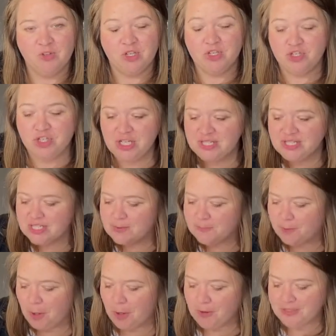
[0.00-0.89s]
Jesus
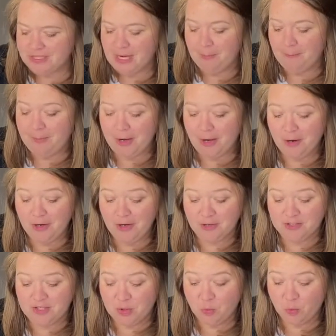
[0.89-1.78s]
broke down
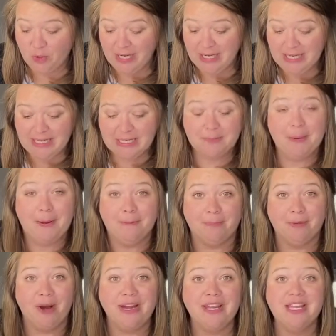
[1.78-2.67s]
barriers, and we need to be
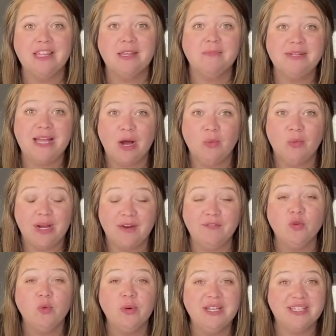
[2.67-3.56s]
breaking them down
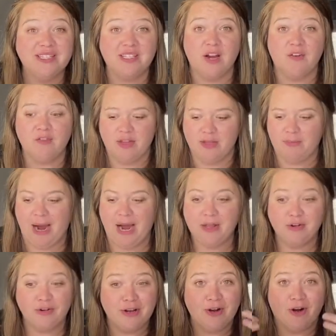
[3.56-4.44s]
whenever we discover them,
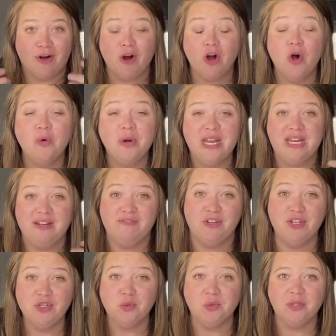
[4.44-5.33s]
either in our own
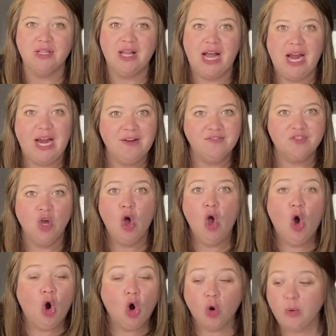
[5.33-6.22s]
individual lives
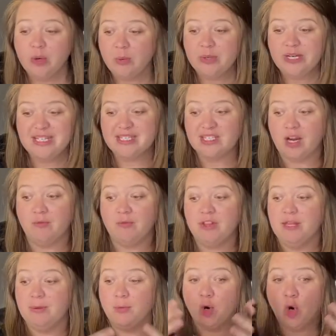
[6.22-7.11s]
or when we discover
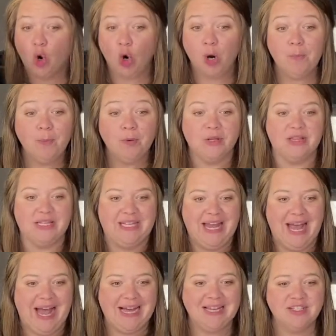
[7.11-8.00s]
them
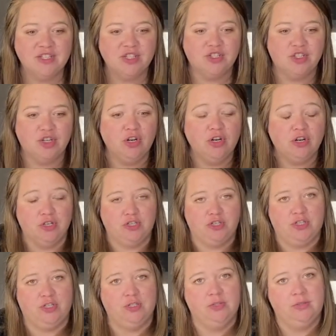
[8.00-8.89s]
corporately as the
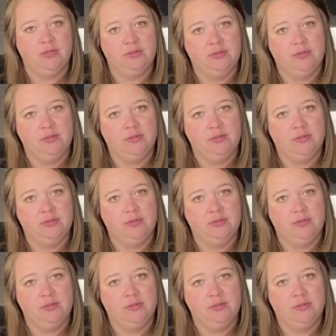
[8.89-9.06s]
church.